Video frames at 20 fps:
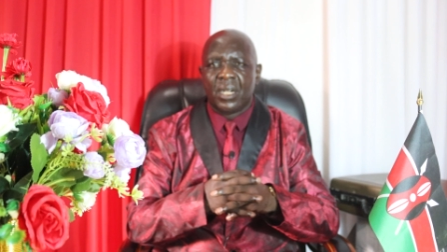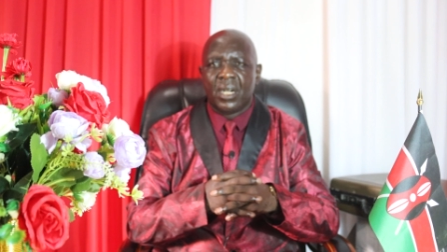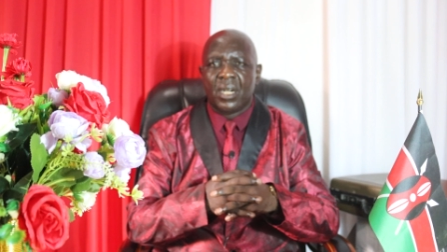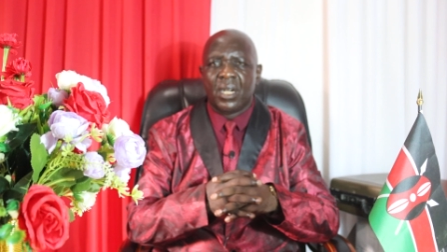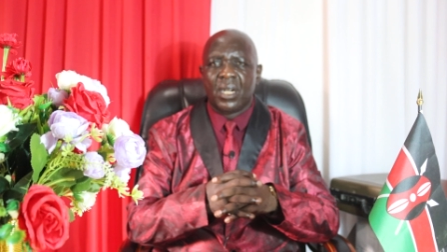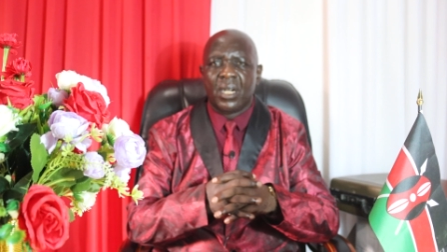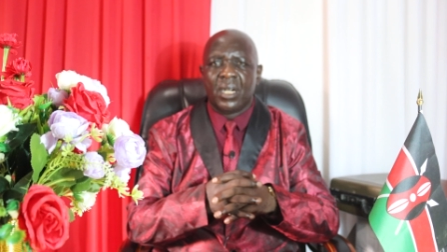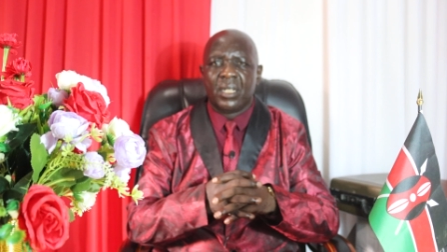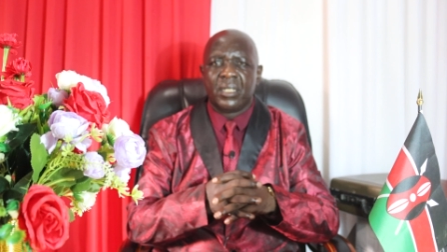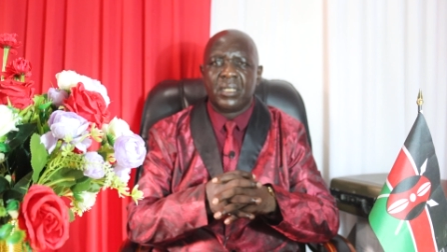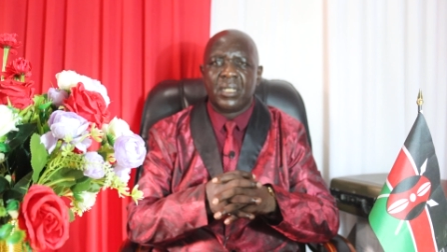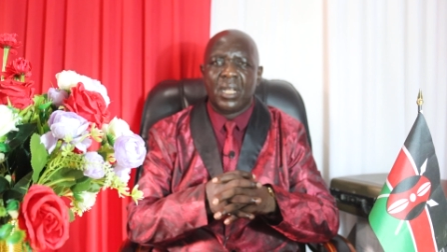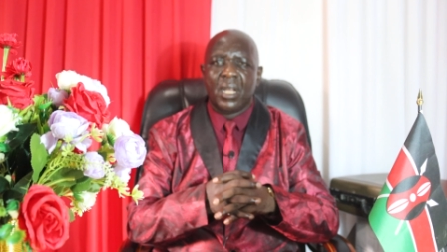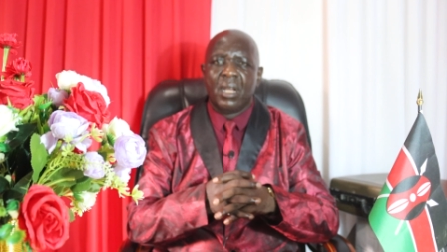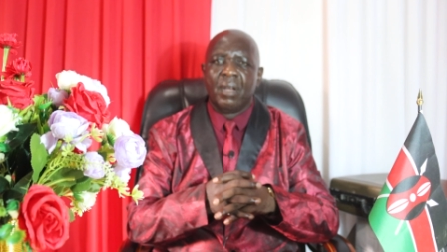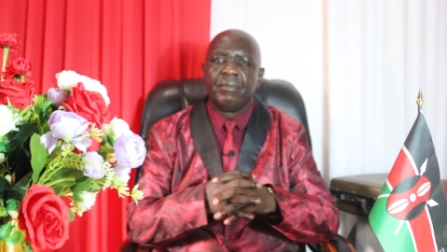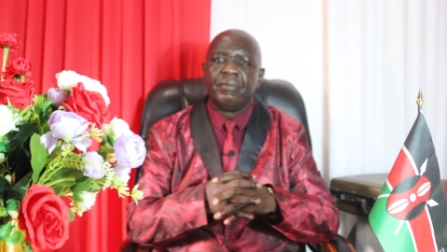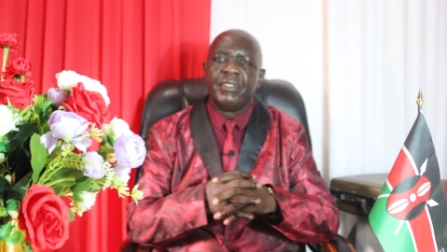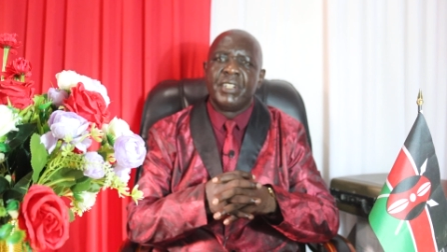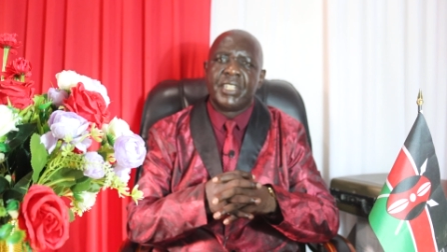And
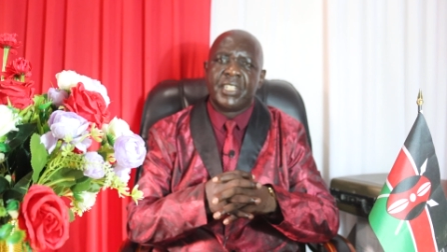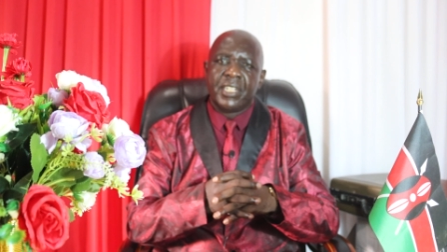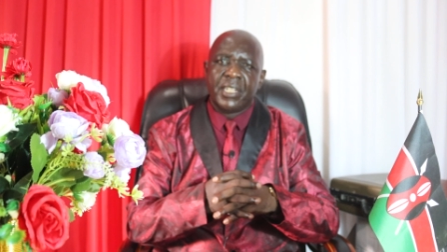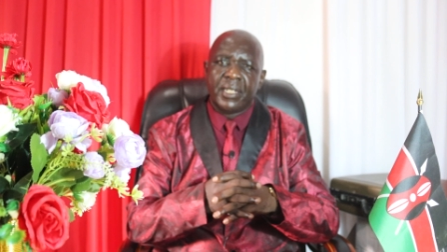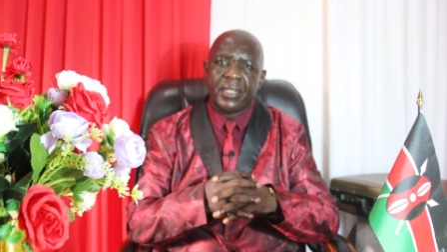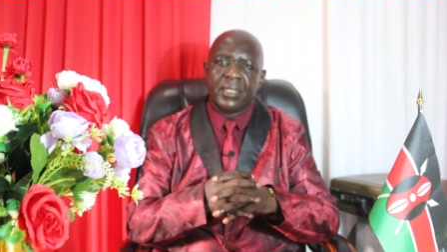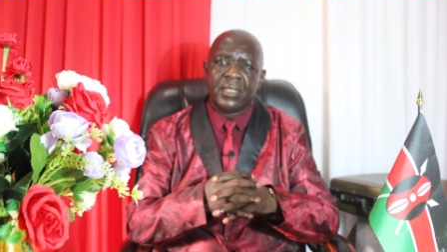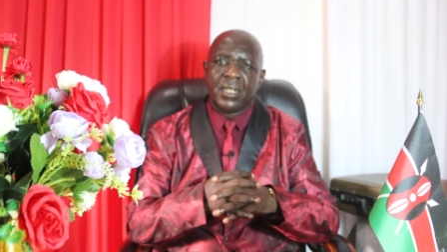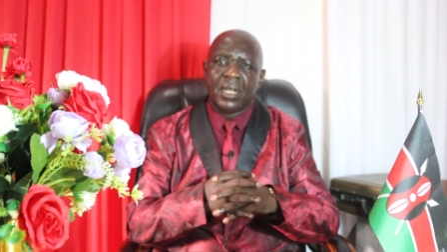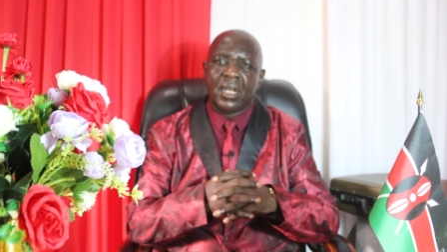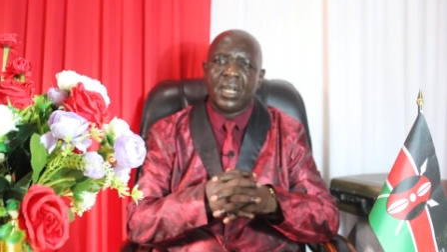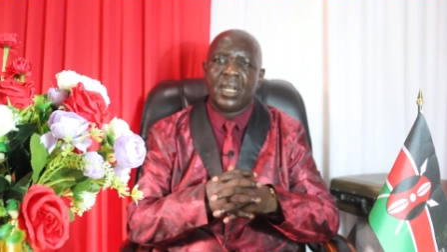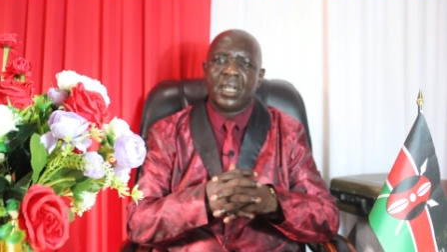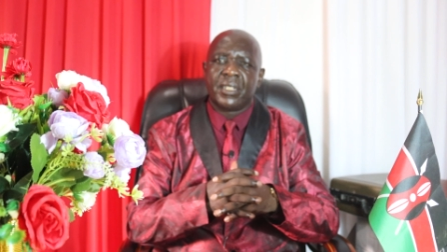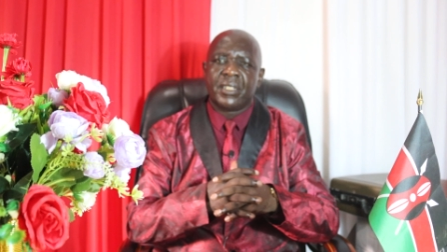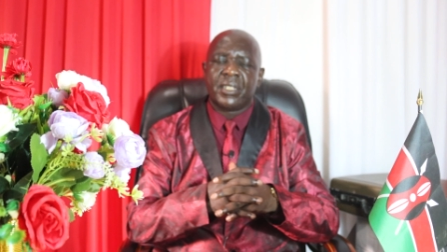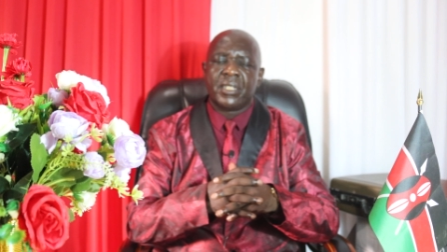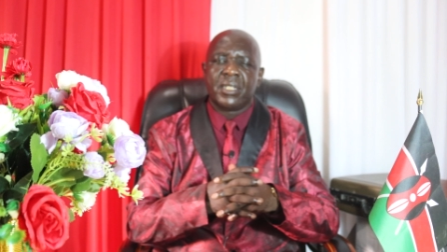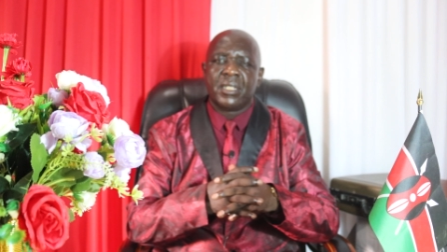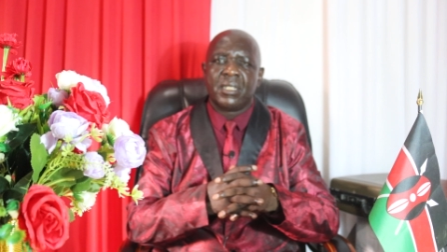everything
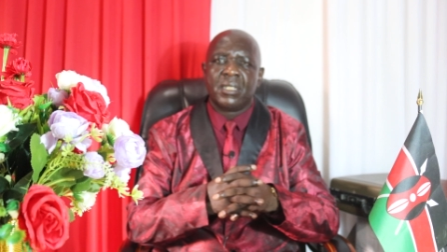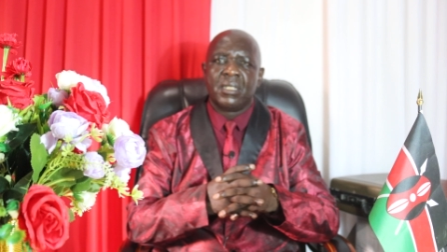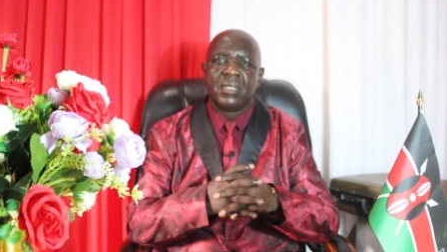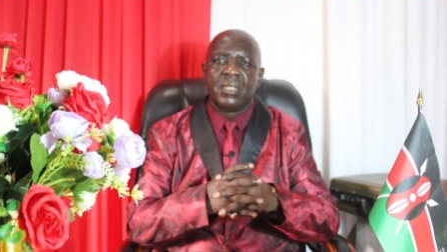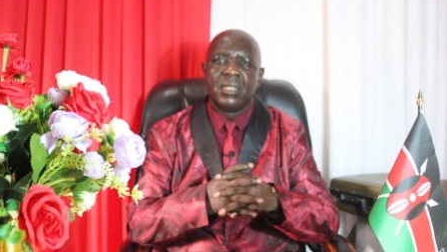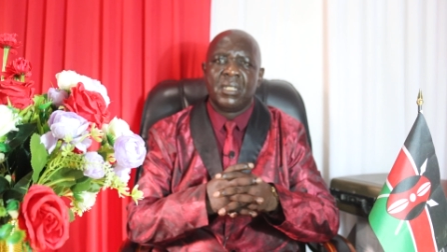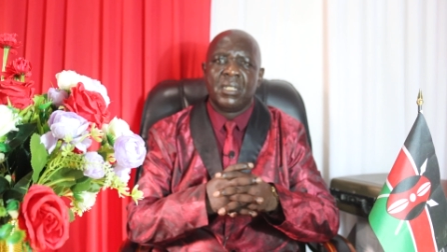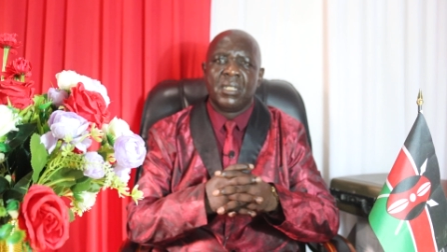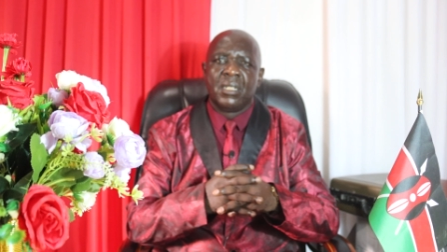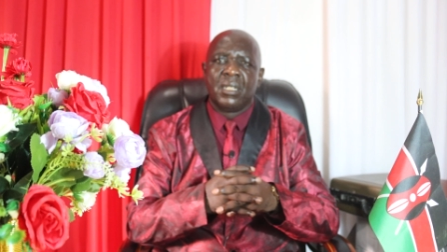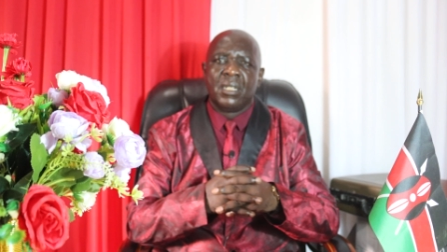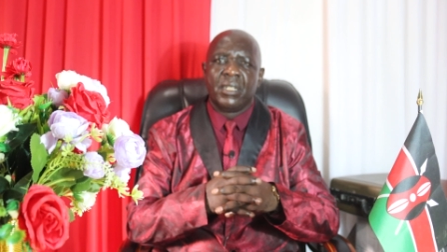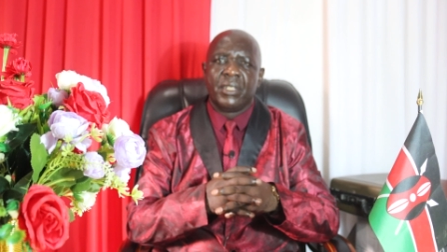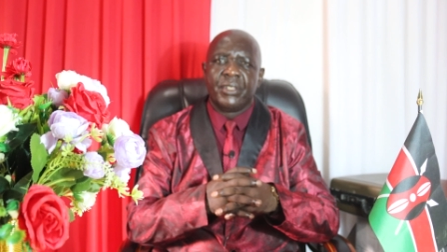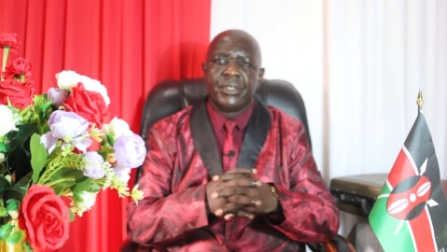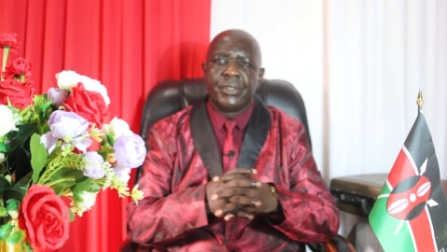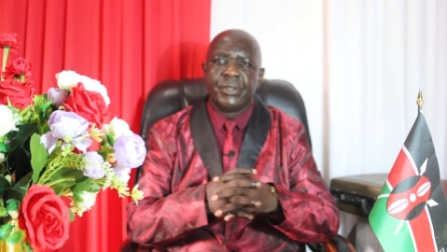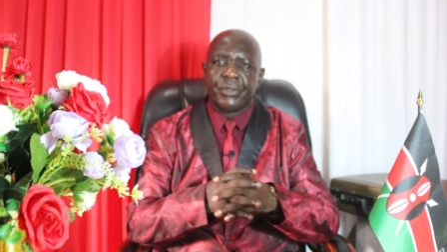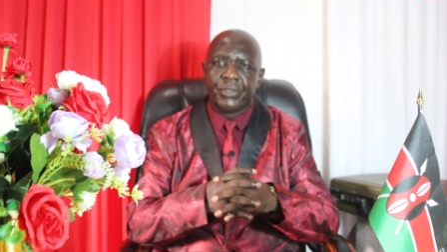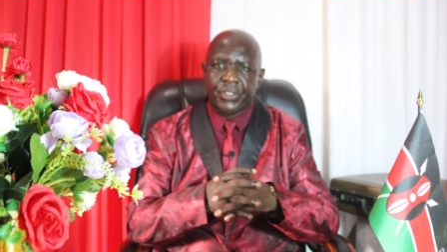that
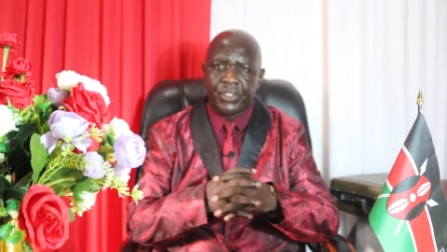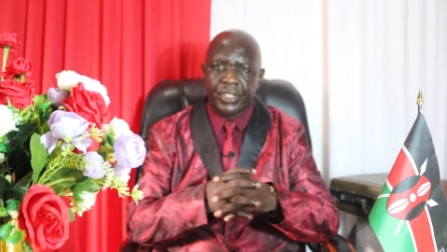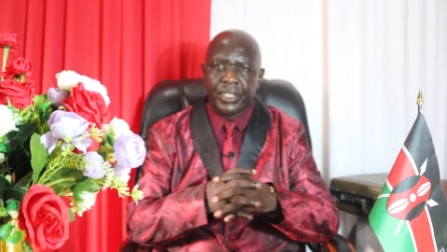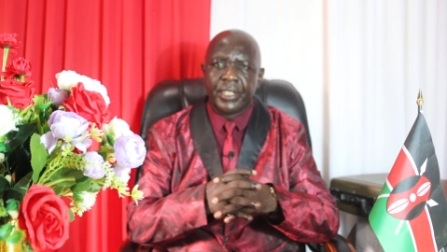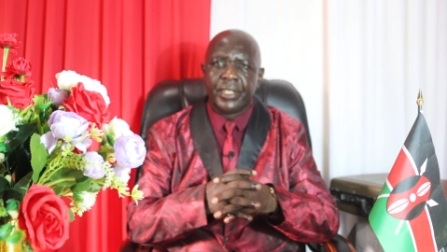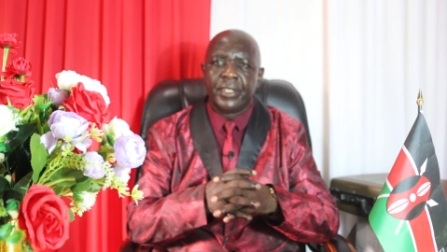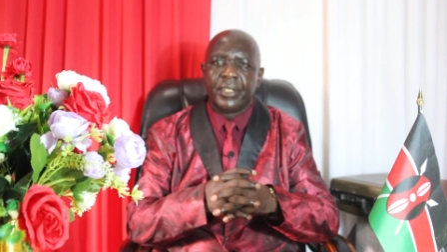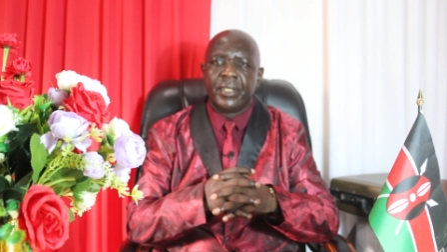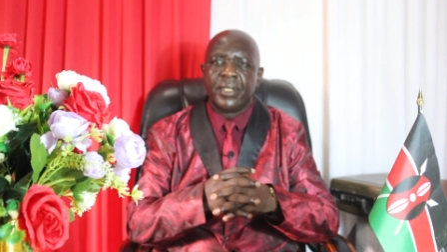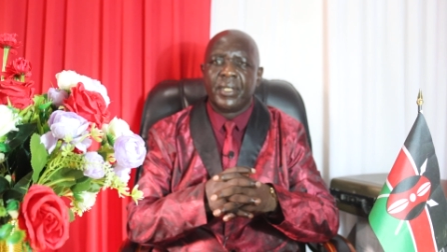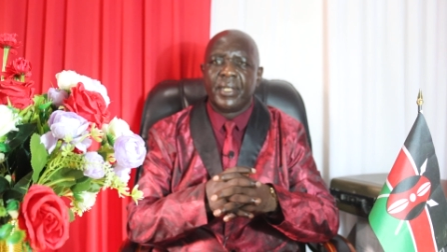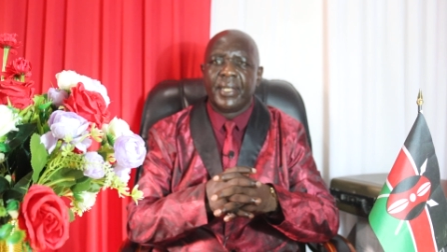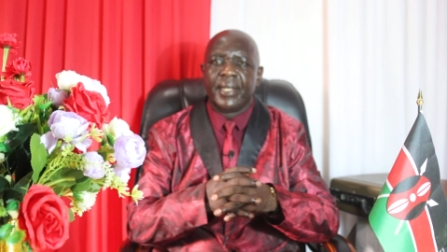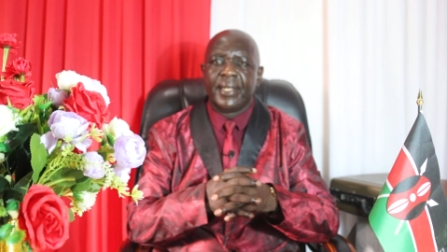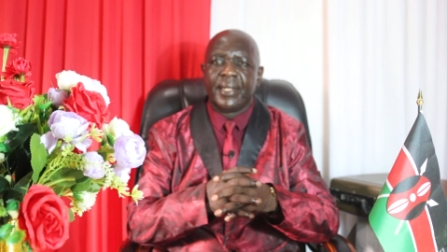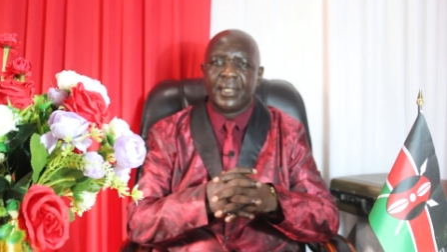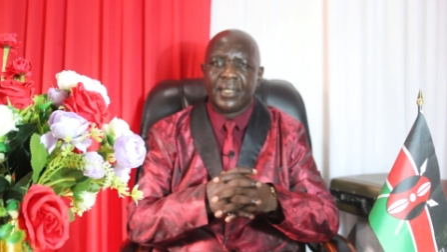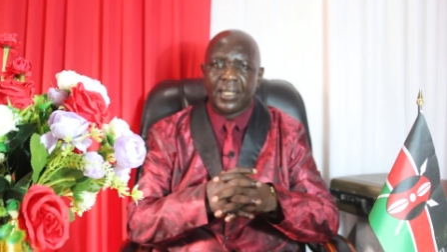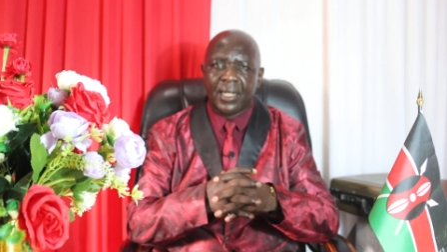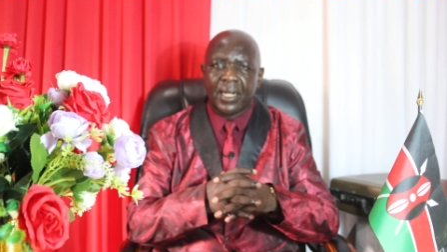you see
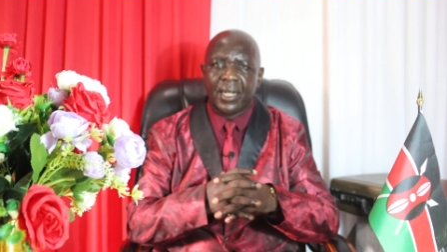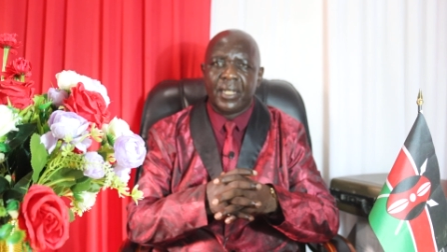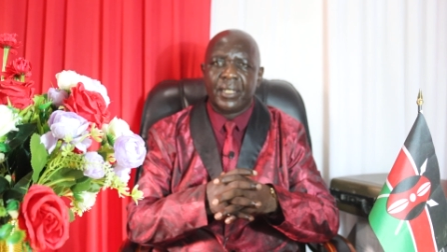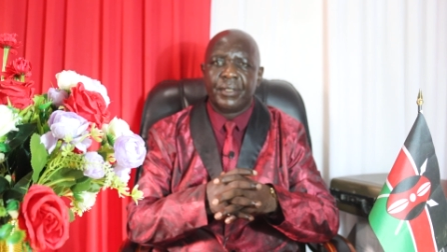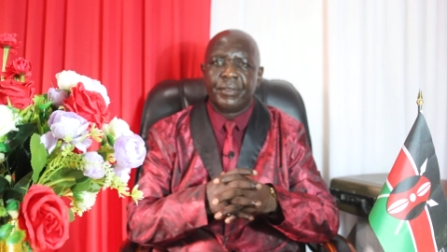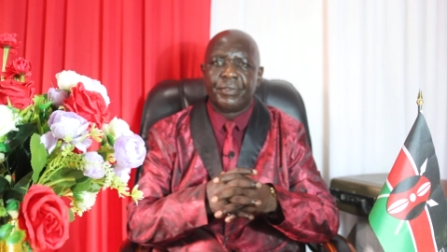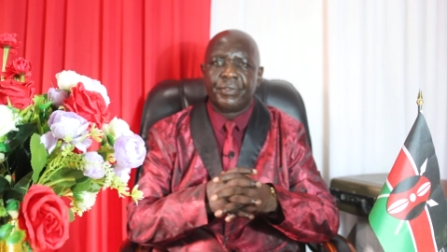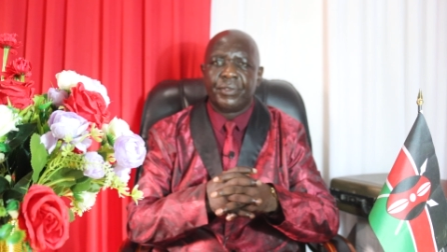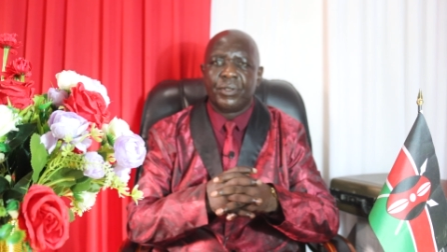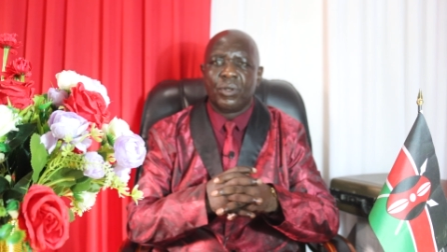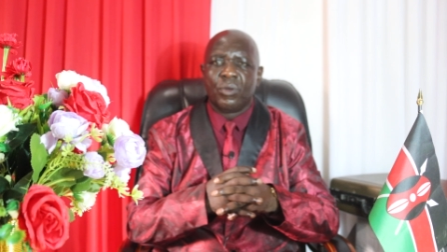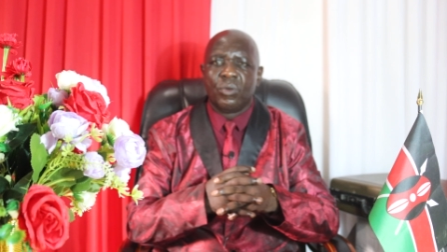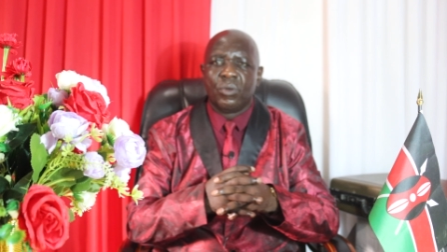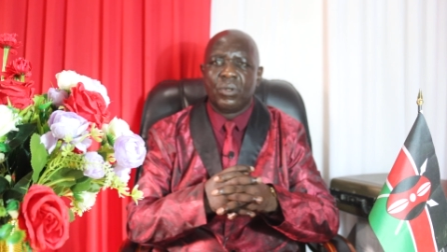in life,